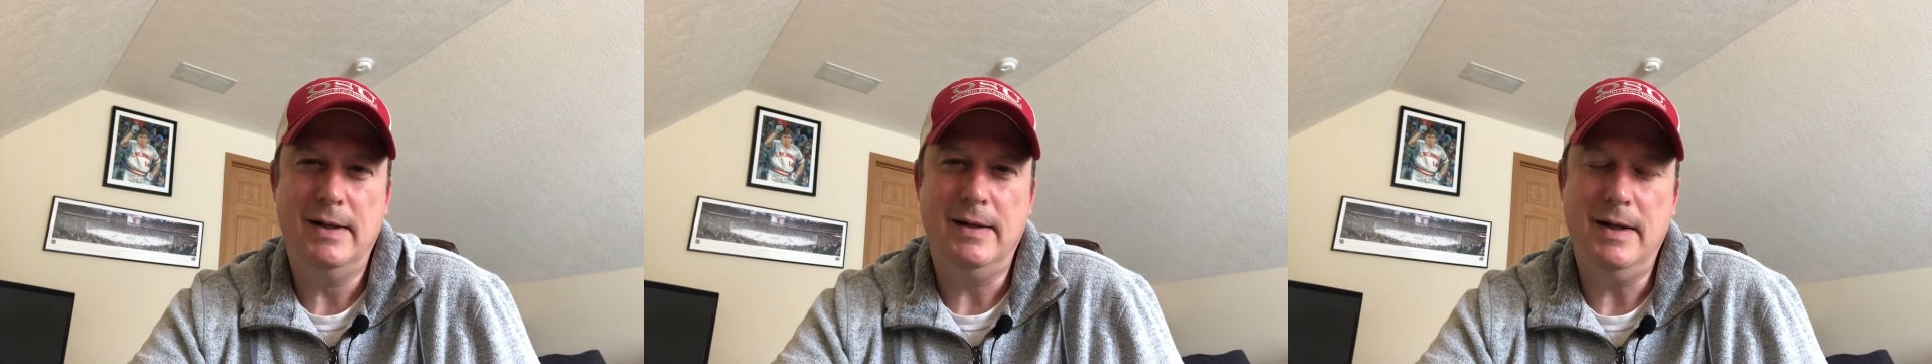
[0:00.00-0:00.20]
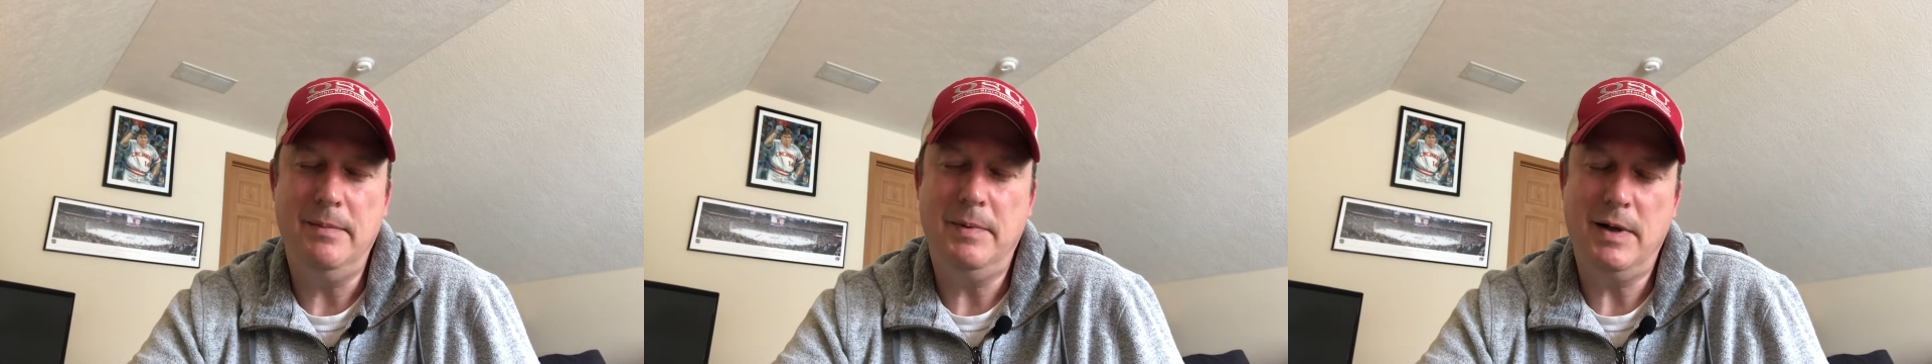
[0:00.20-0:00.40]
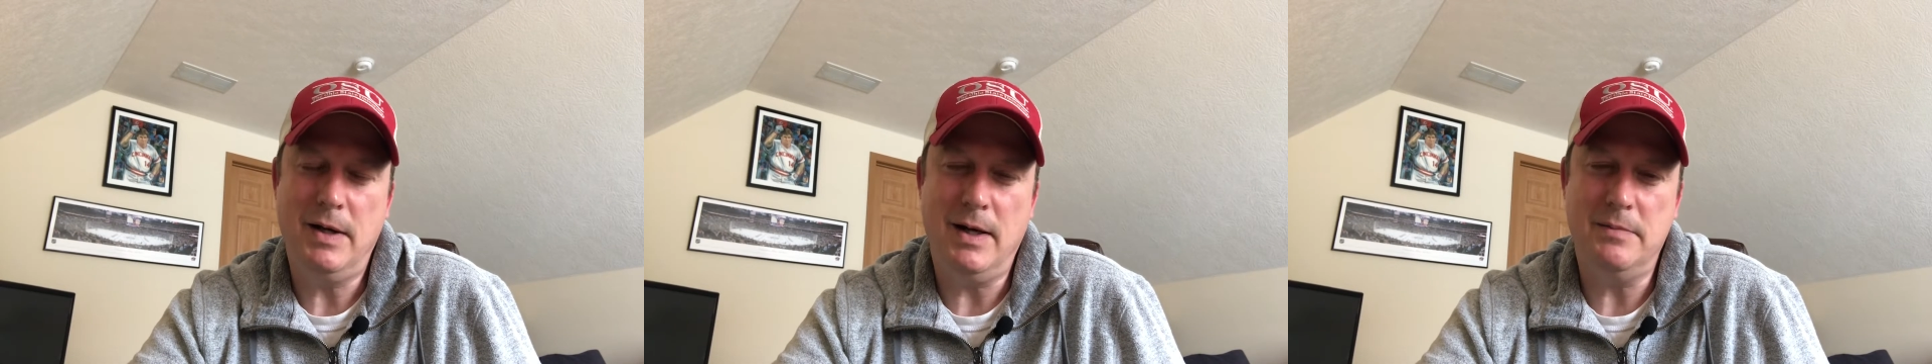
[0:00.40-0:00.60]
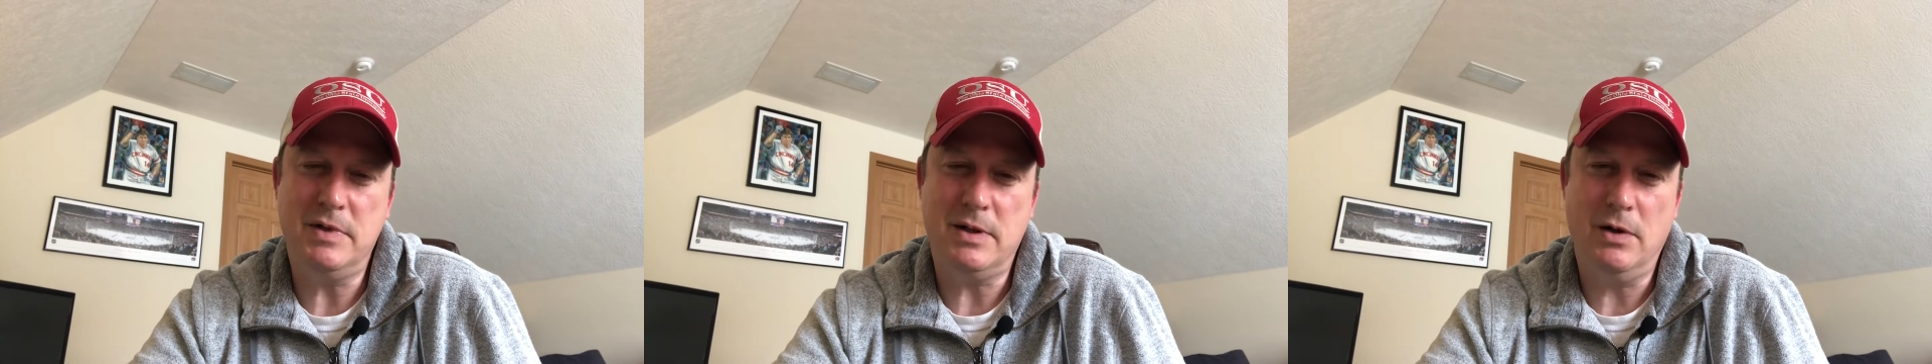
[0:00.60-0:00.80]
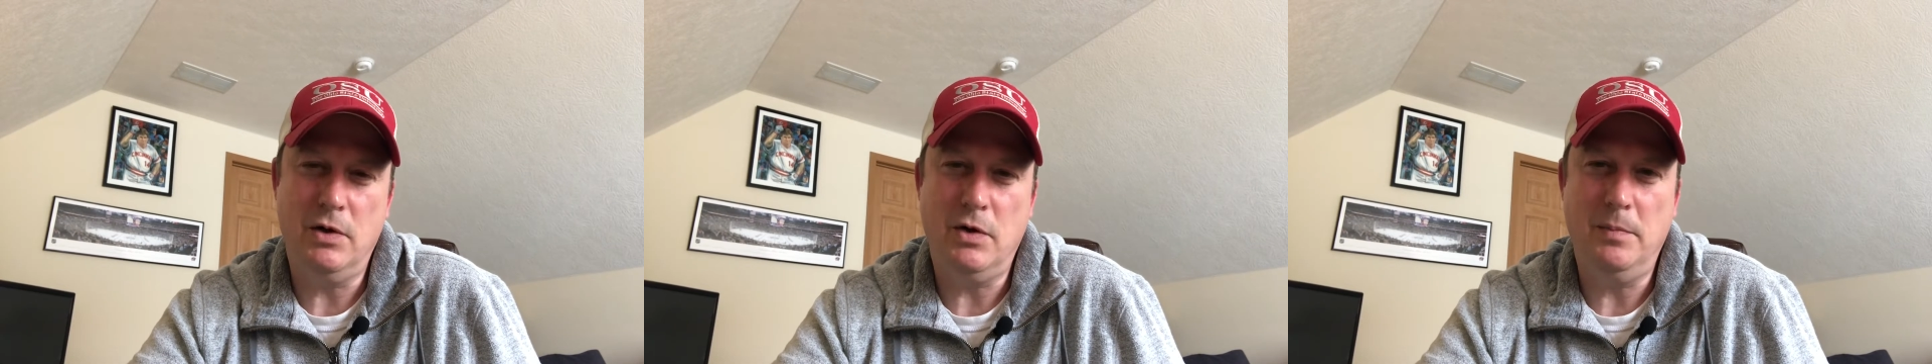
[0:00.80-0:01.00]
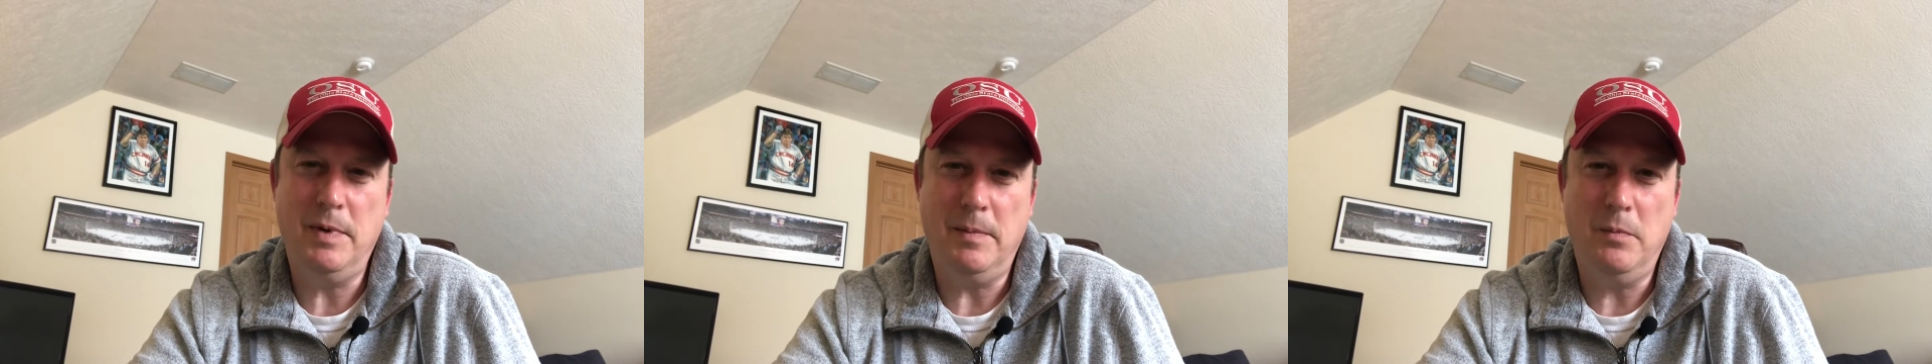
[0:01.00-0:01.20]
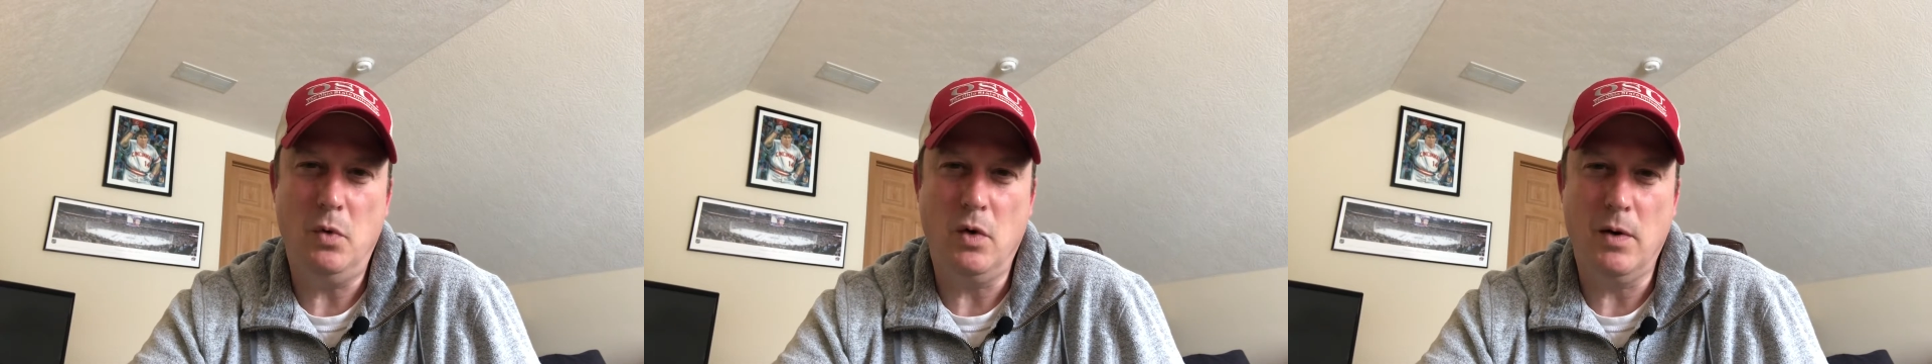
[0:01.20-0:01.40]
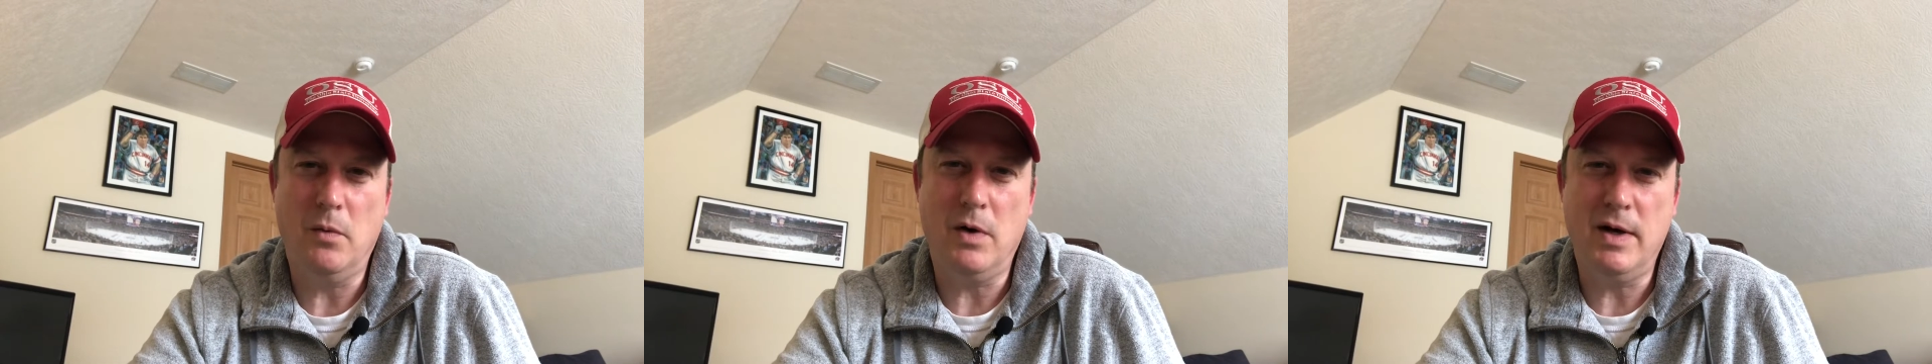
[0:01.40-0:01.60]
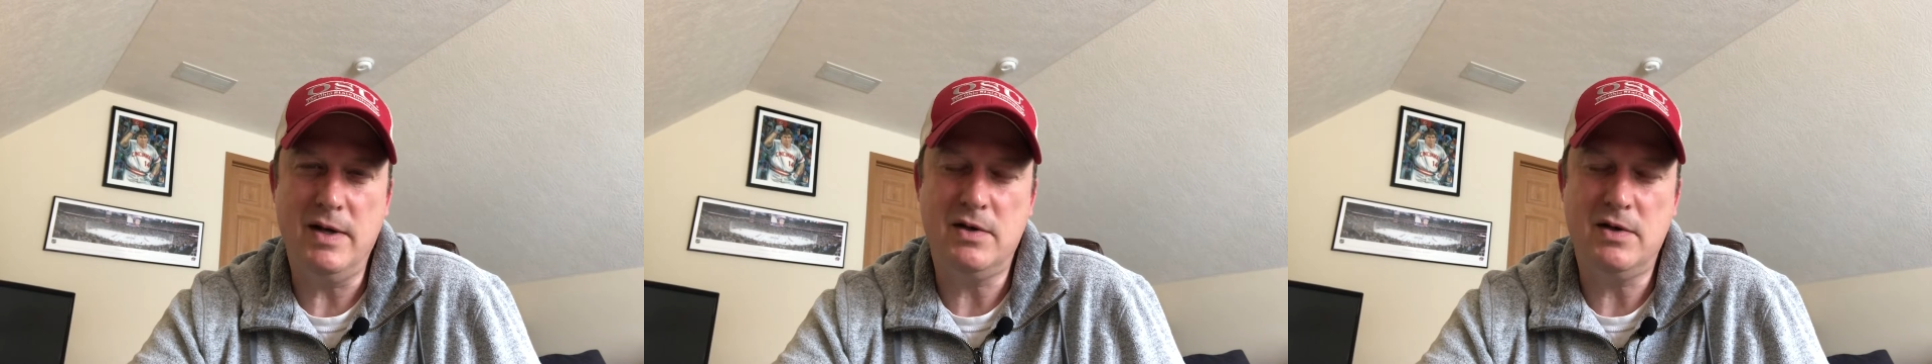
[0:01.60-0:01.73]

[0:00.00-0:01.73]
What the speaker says: he becomes a little bit more where